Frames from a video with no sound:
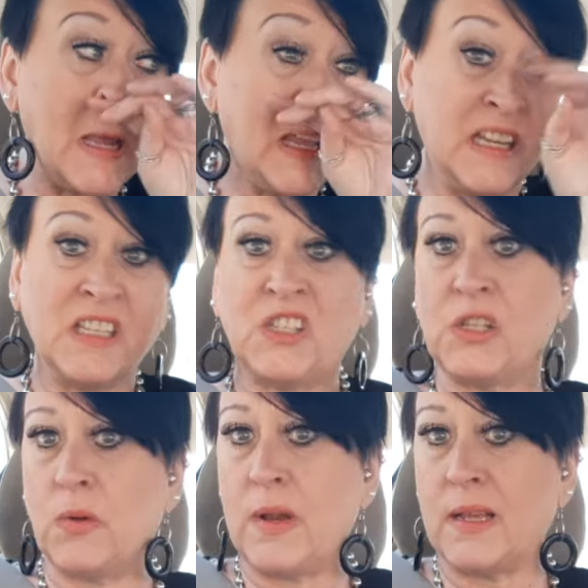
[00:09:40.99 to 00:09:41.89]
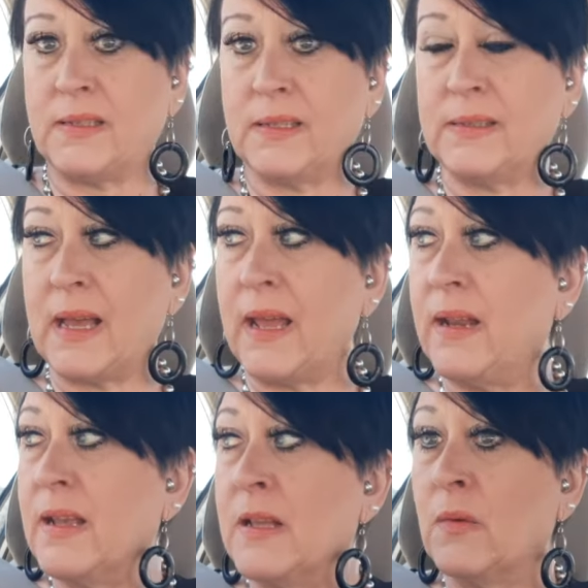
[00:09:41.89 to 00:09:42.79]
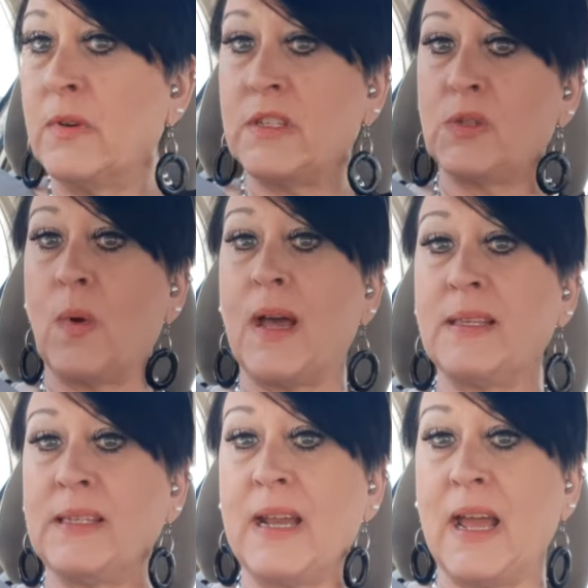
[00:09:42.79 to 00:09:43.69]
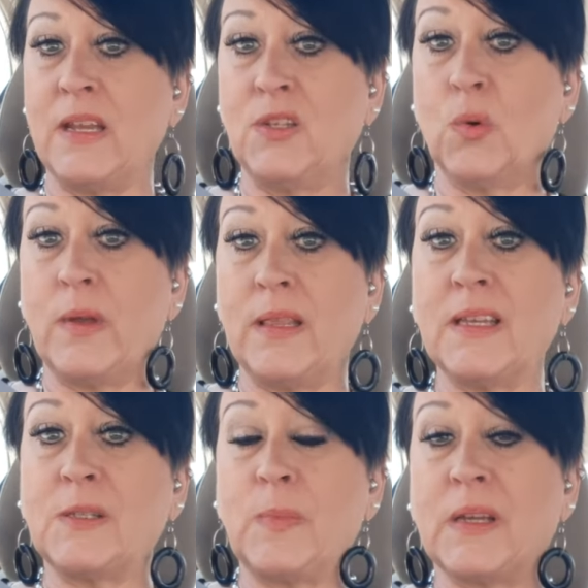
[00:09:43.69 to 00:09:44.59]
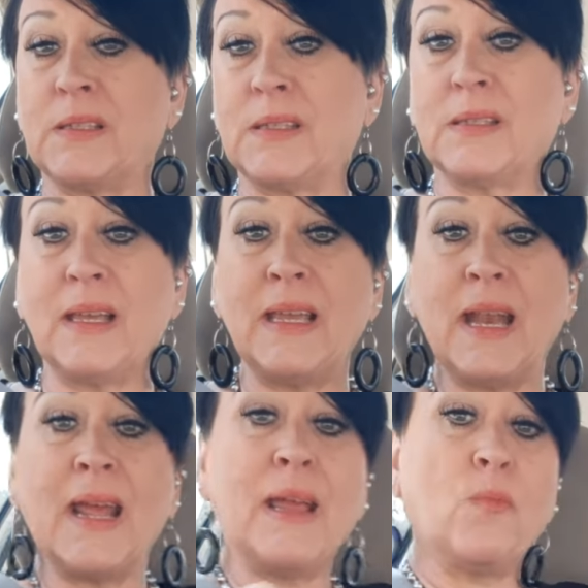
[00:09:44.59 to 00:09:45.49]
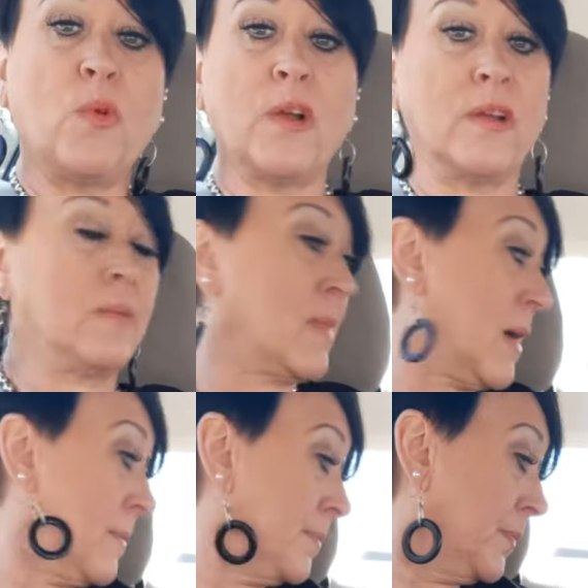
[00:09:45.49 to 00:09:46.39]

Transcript: It is so nice outside, which is why I said I enjoy this because it's, and I am wearing my,